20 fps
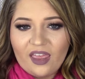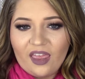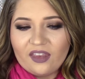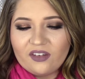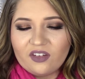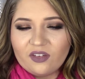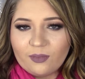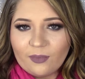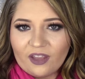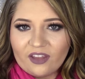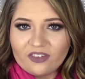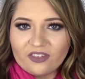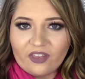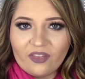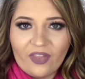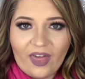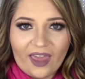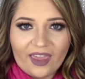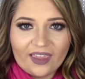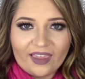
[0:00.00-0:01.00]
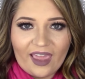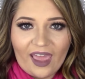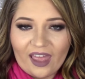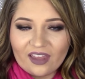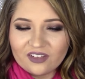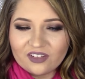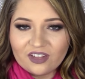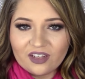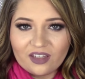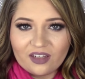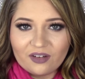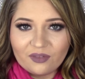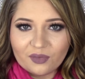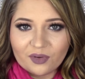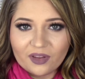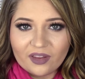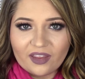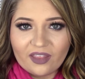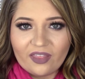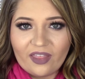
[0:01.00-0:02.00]
It just makes the light catch it in
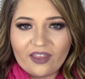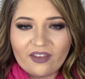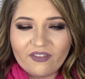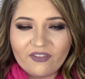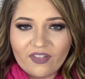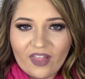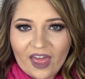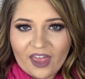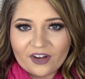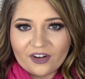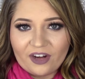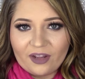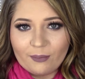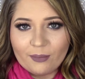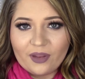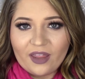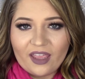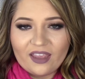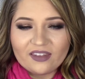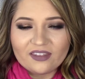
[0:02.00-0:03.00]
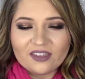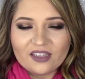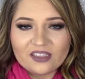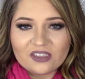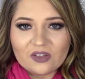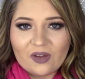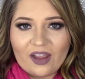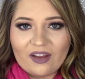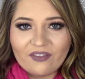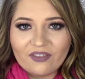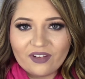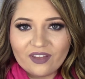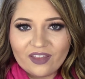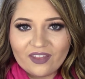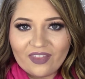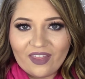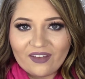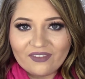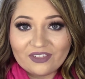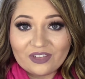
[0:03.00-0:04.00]
really flattering places, so I really
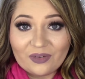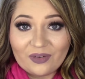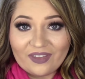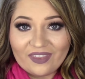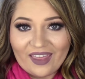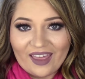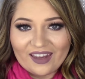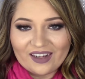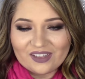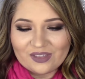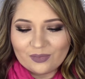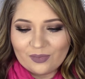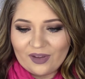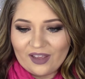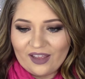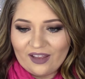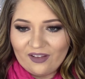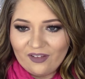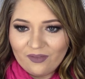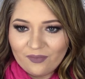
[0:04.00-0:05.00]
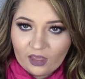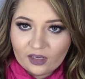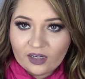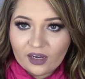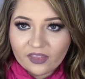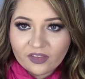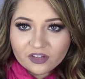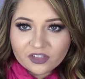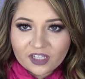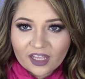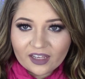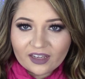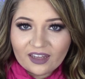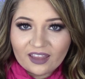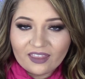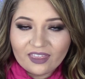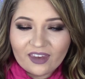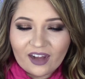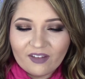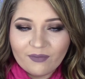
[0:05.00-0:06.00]
love doing that as well. Another
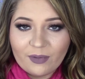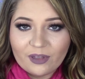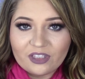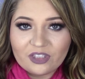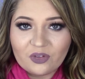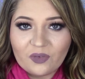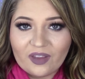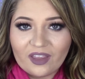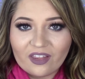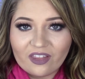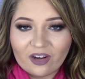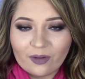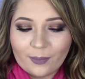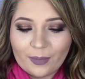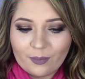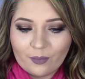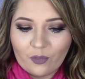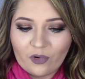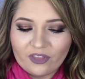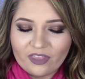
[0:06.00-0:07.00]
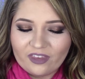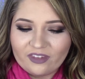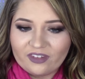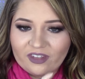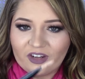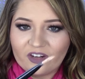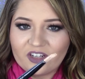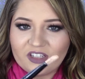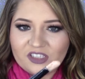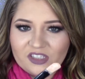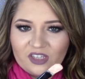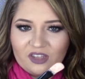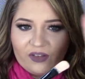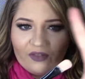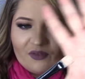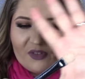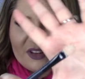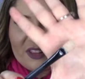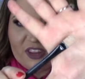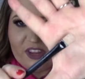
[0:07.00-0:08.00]
technique that I've been doing a little bit more this year is
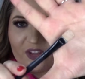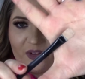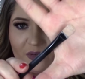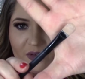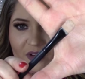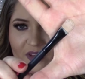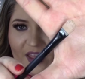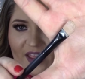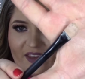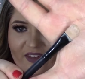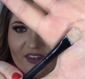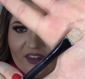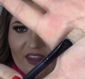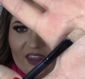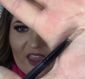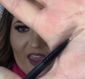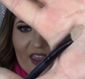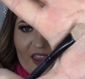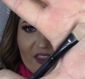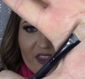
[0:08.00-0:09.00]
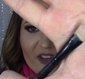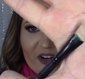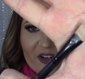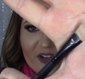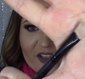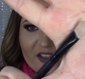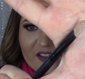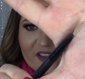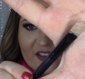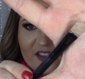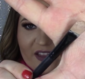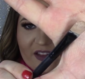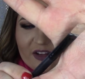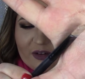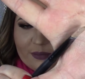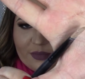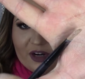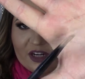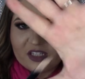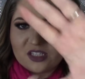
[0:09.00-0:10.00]
really utilizing a little
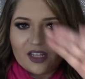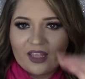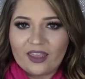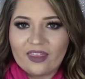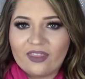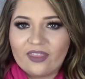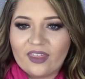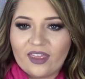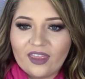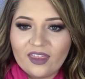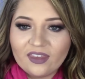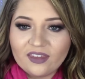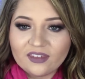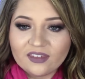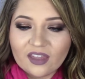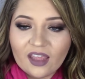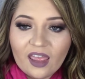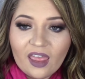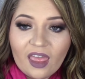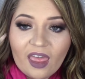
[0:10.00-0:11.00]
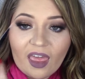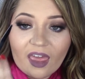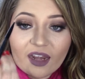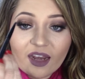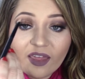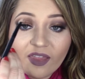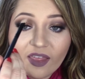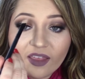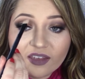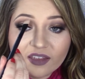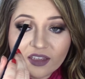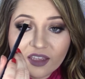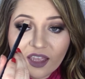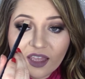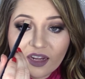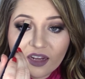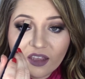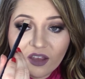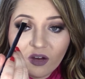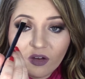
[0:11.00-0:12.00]
concealer brush like this, and I like to
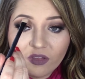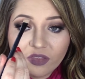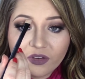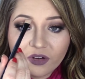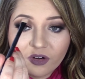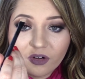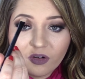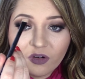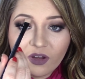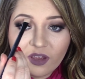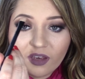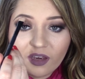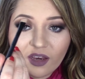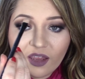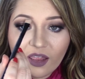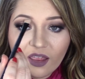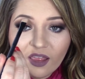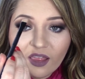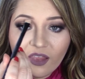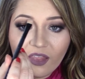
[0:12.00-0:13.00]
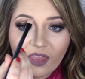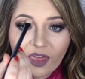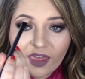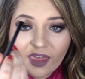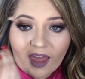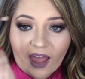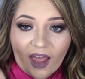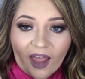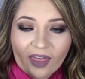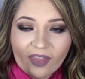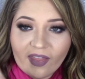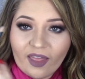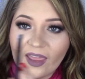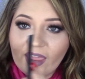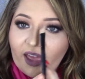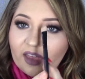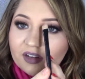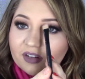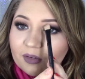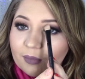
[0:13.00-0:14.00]
kind of go through and
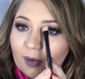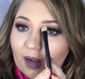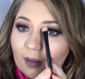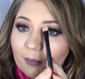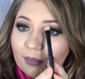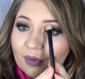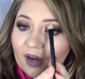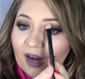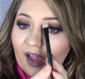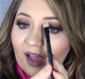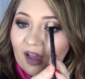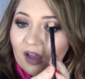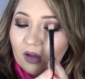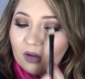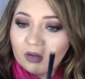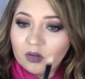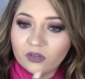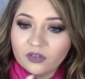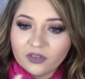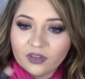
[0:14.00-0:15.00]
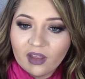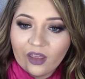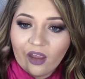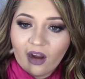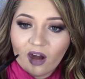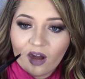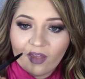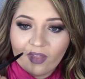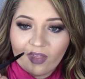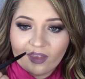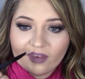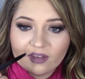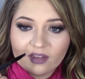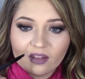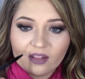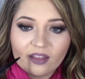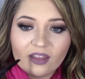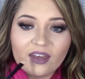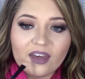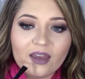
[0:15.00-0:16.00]
highlight under my brows, or I like to
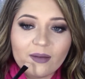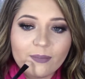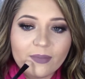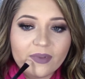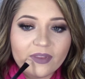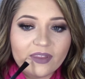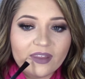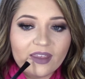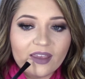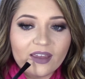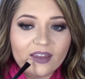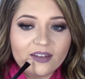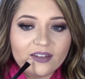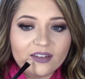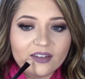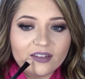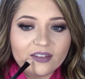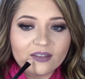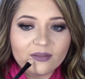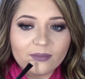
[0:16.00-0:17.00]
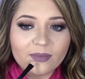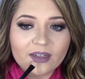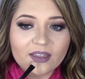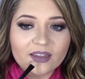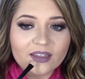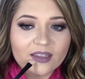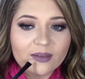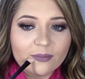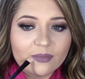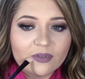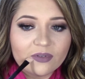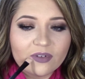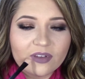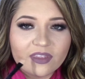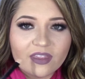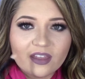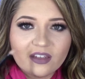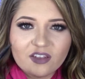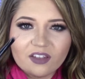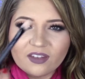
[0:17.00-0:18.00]
clean up the edges of my lips
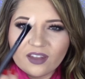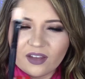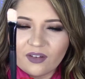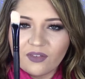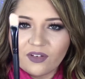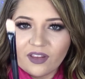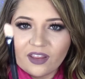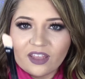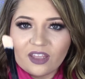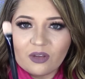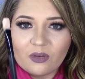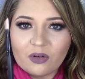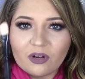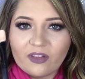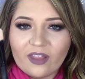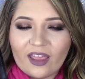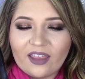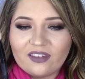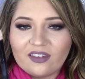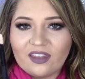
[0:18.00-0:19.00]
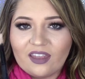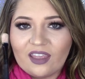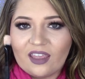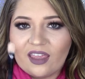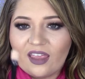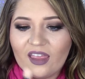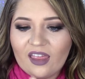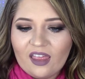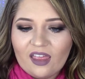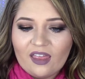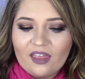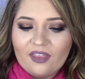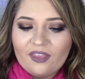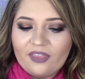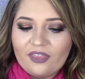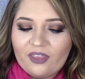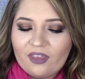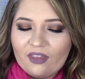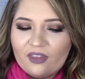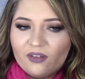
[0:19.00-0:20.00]
with it, just really utilizing
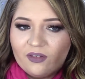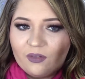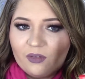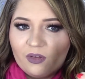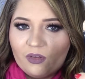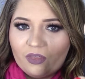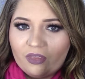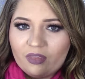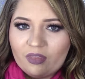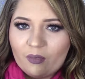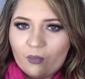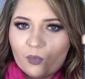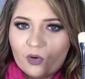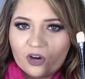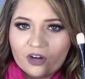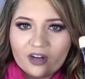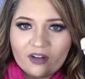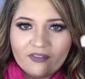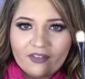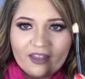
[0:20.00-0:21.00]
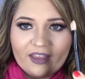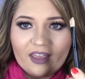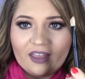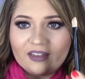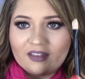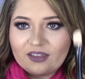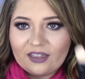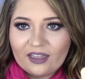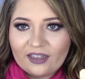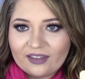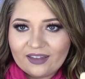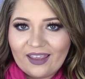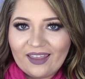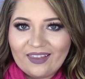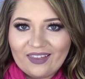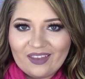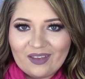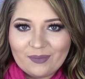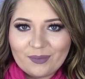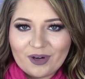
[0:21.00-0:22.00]
the work of a
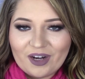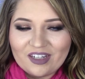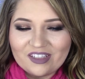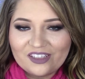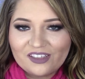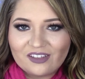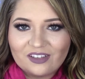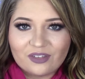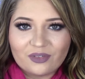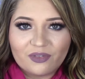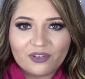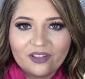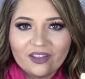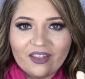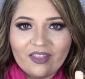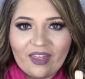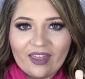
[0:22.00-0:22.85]
detailing brush, and just really